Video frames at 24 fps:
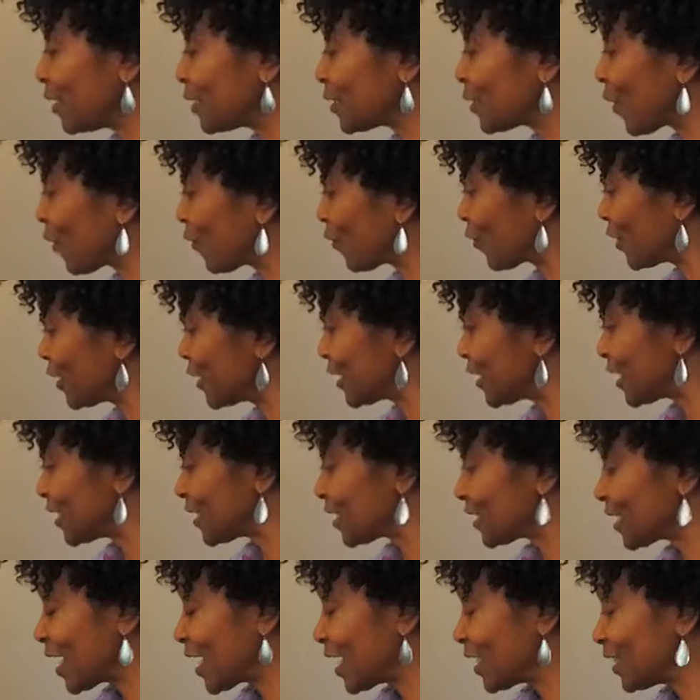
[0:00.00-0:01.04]
So for
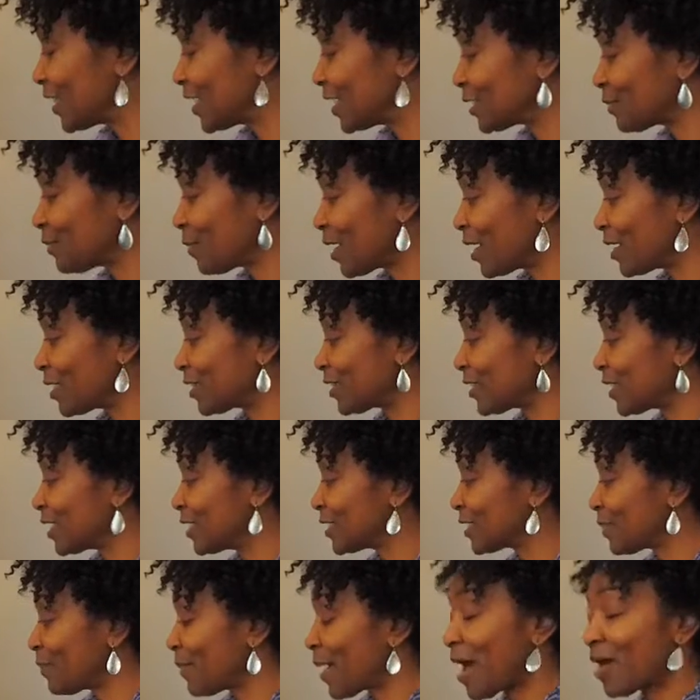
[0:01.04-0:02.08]
instance, this month
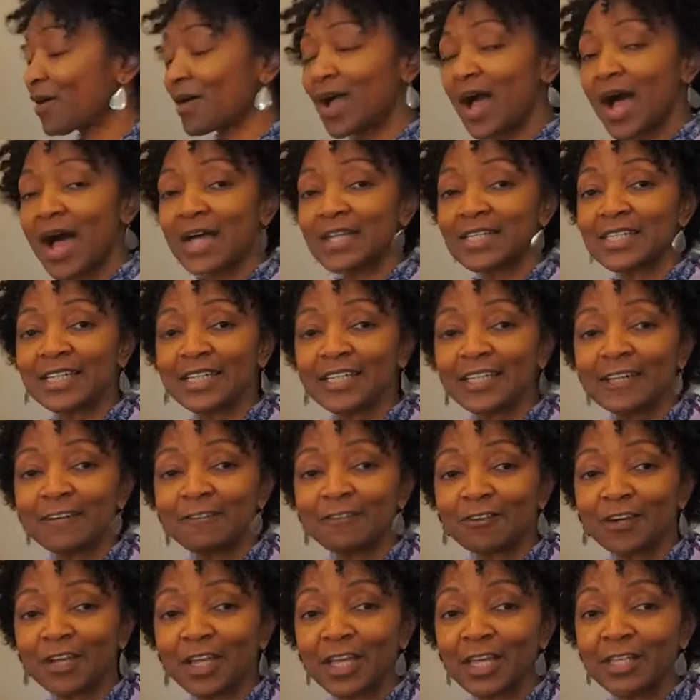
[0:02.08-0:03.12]
is about God
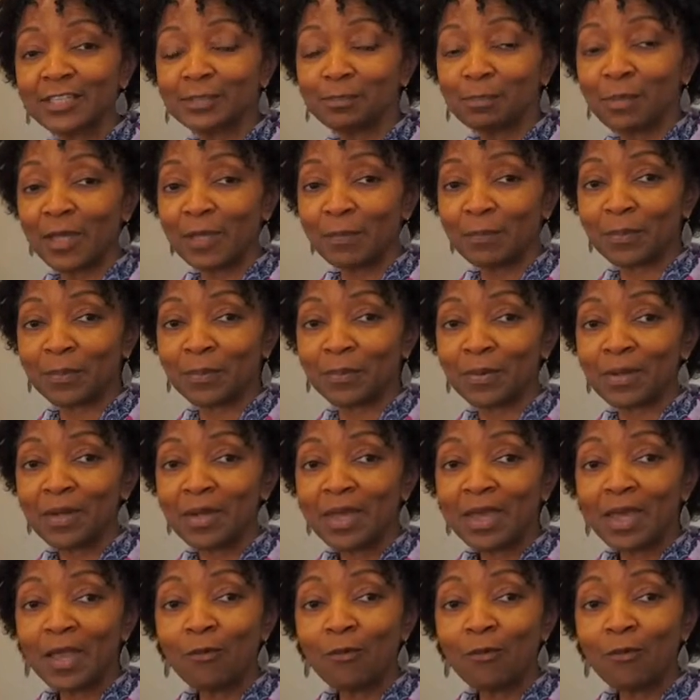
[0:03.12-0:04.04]
delivering his people.